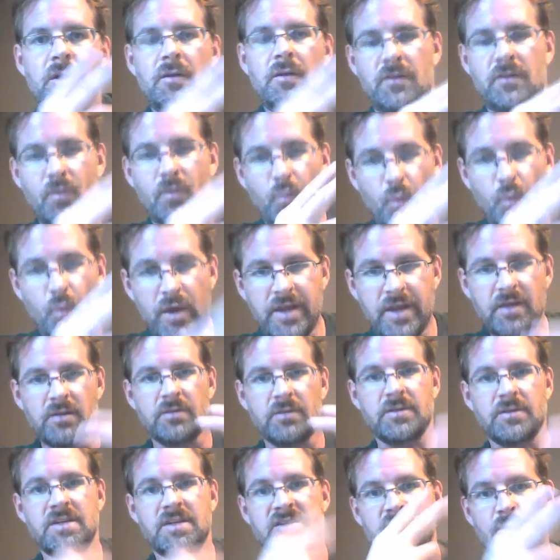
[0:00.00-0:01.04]
the
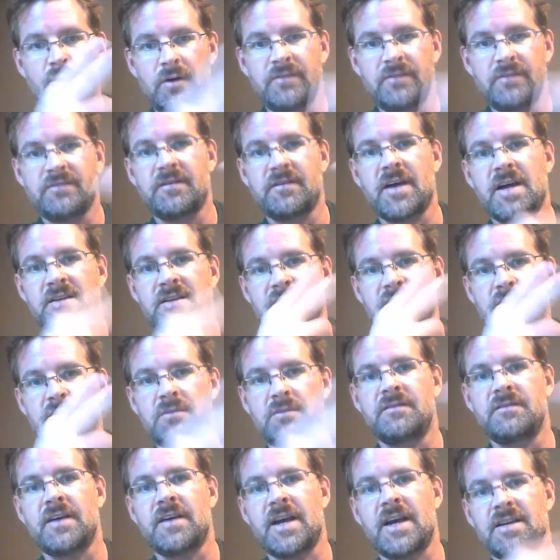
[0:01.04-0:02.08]
wheel is going faster
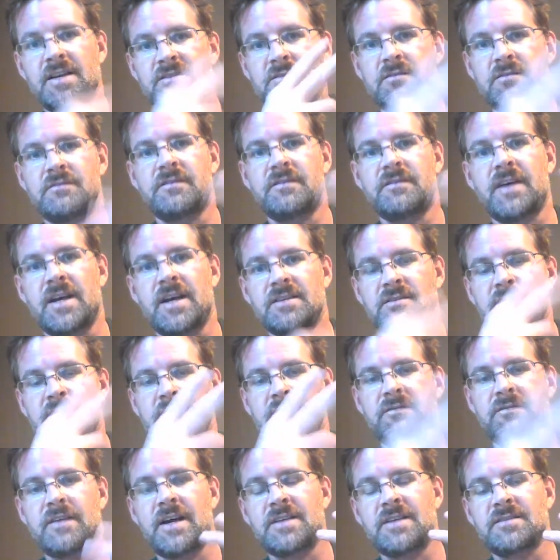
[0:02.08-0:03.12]
and faster and faster and
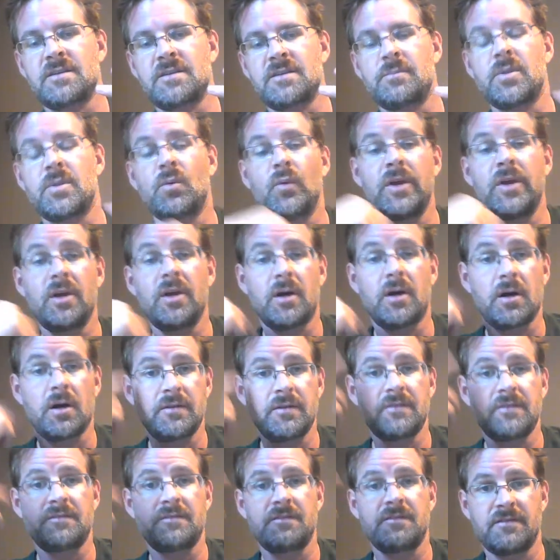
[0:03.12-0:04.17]
faster, but we are in
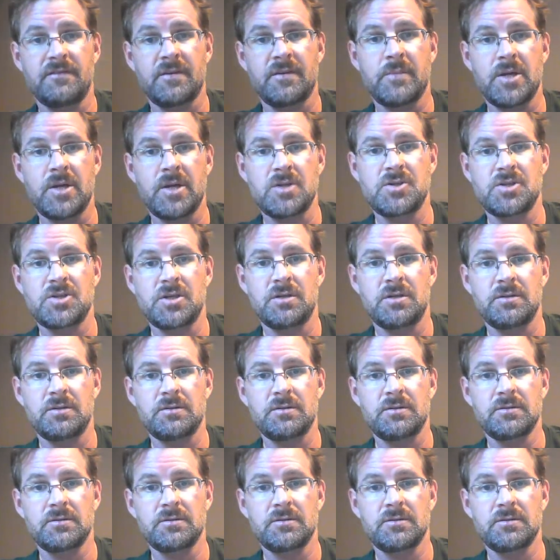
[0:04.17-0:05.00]
the fifth dimension.